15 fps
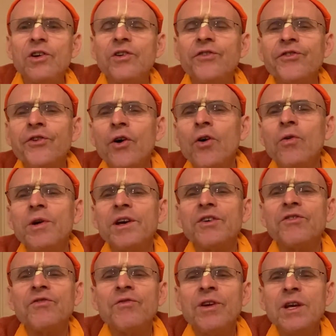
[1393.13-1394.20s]
so
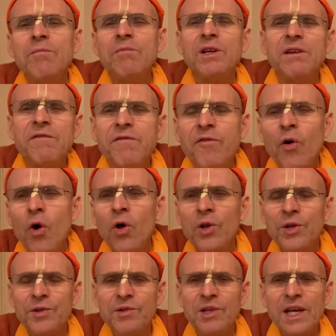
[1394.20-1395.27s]
extremely
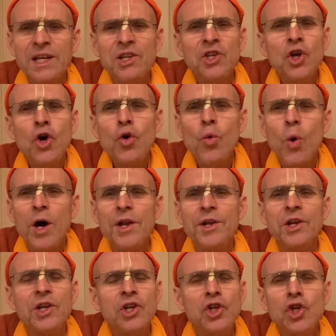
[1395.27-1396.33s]
fallen, that no
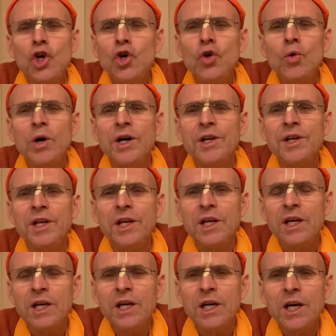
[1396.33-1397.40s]
one
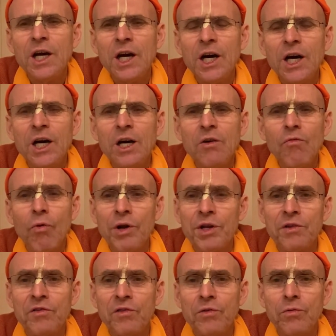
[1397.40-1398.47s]

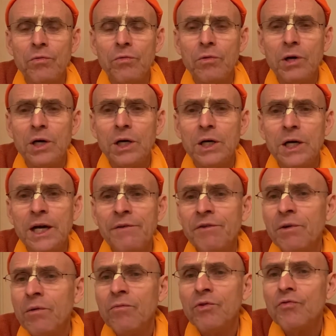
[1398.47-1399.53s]
wanted to,
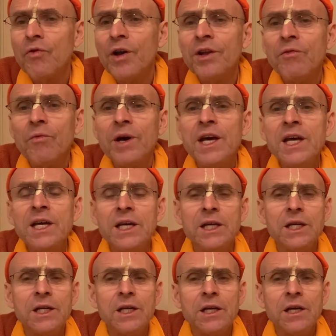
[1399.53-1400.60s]
everyone would run
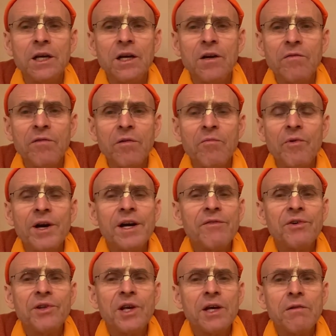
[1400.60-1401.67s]
away from
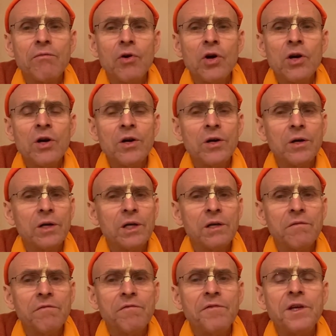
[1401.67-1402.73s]
wherever they were
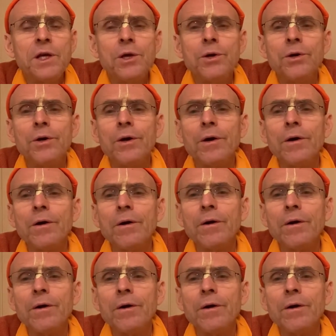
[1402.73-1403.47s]
in fear.